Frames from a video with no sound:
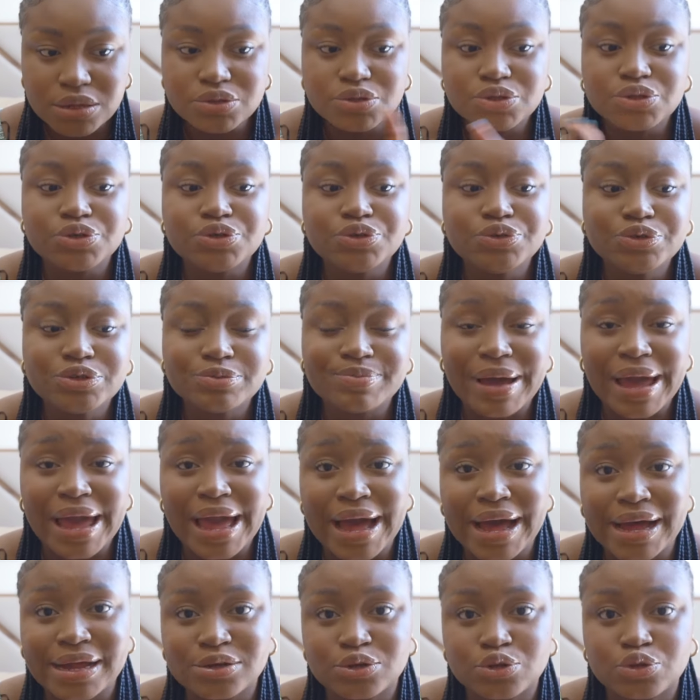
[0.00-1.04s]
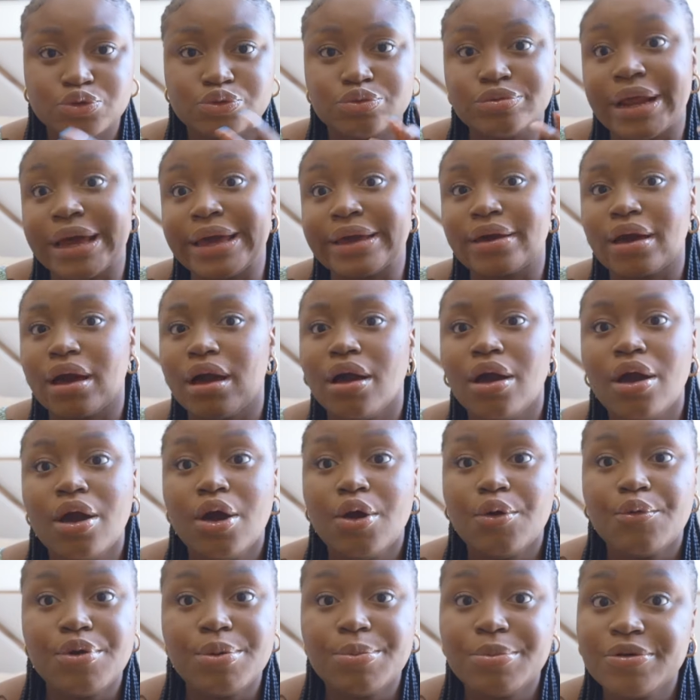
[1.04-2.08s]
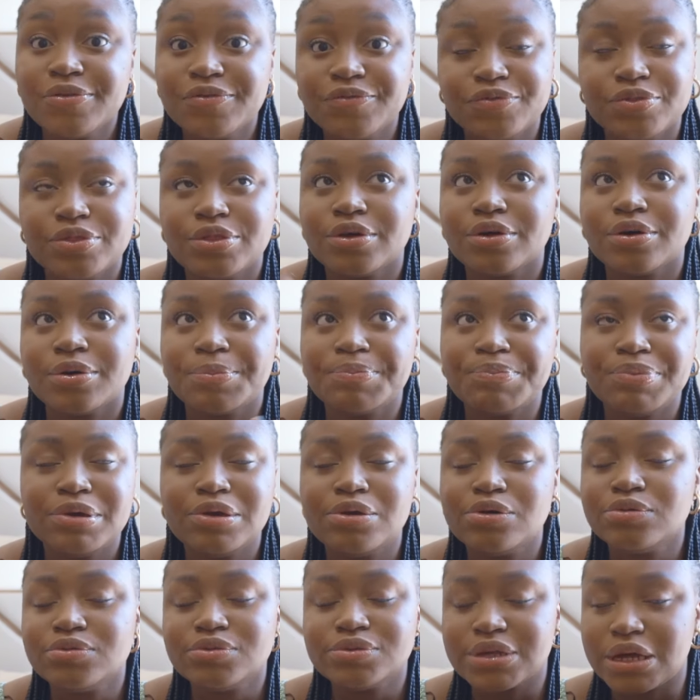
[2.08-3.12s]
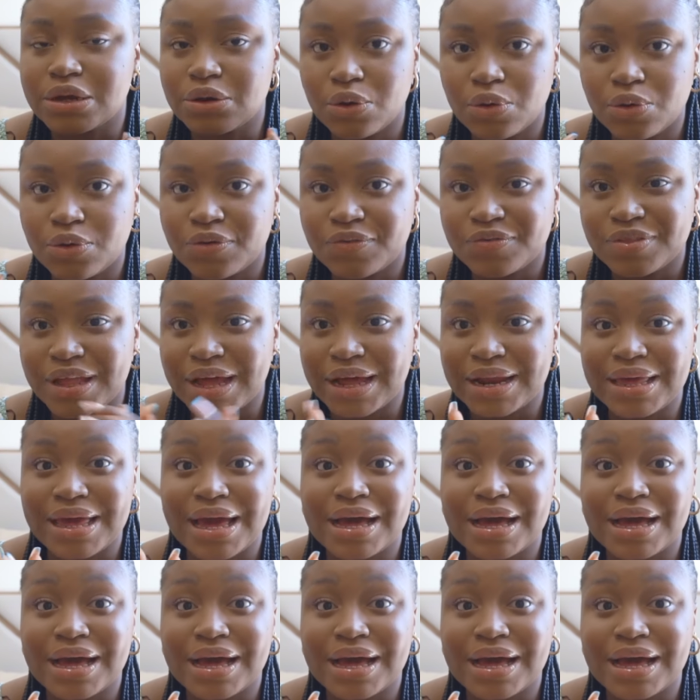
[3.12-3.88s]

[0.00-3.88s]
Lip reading: to use my hand to, like, remove the peels and all of that.